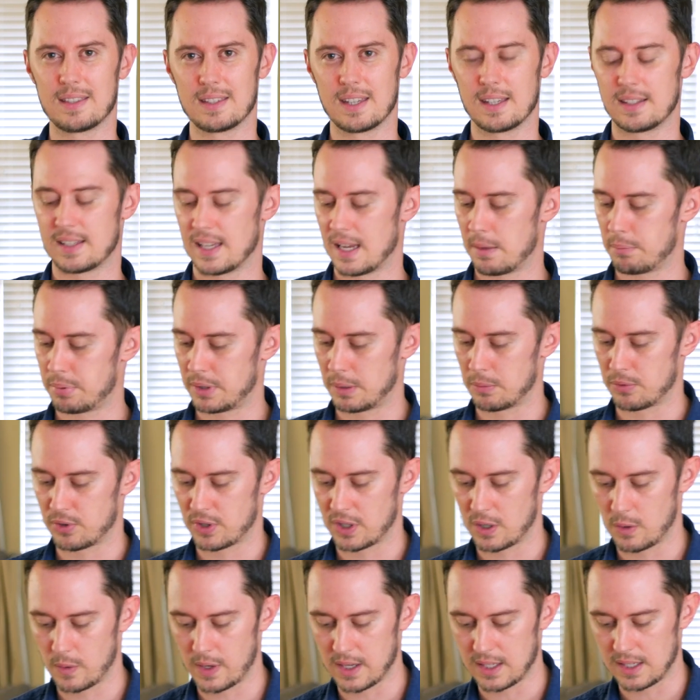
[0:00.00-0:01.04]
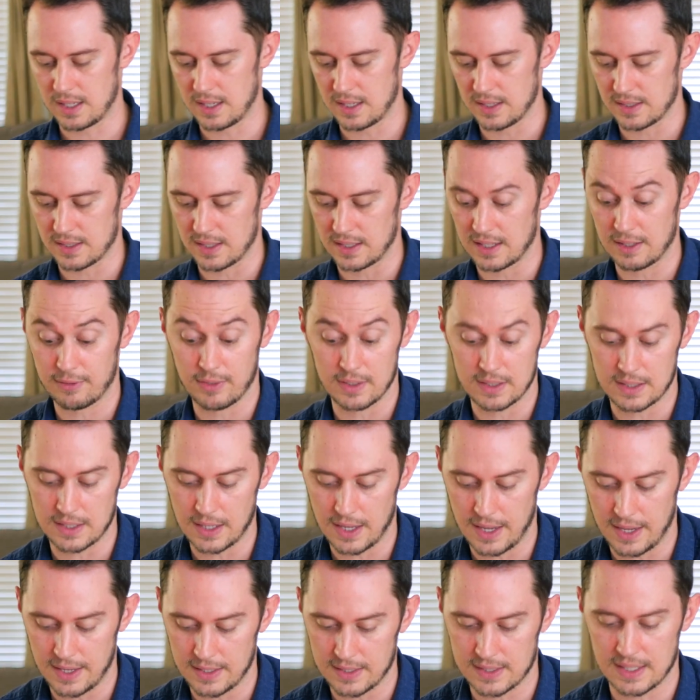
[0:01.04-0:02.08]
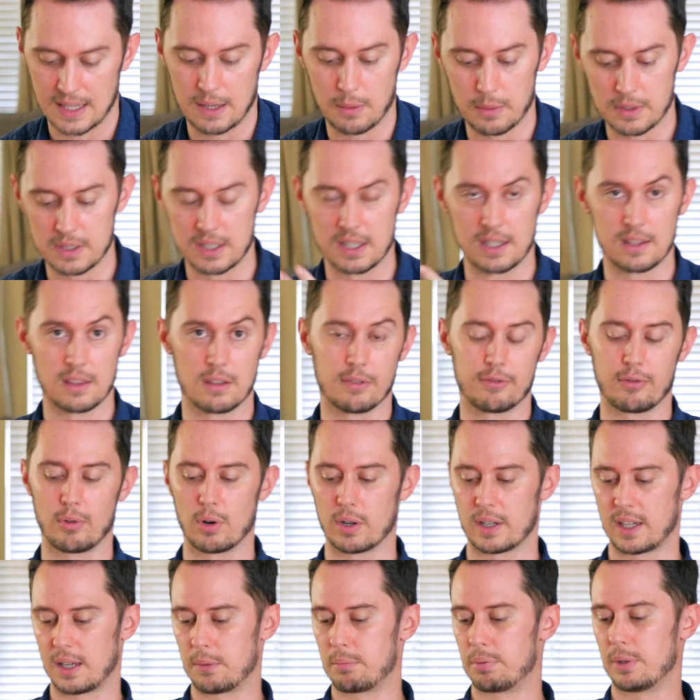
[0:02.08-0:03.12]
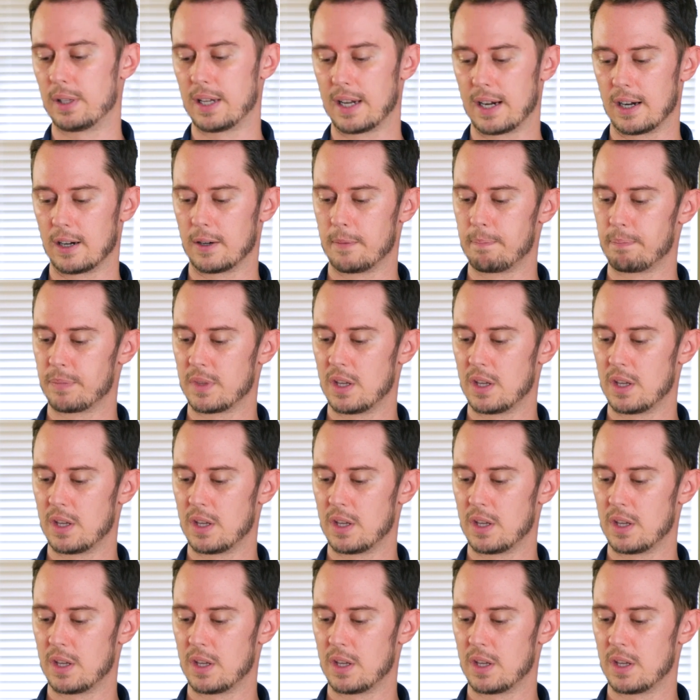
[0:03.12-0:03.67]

the example I'm showing is that if it does, I would need the 4K player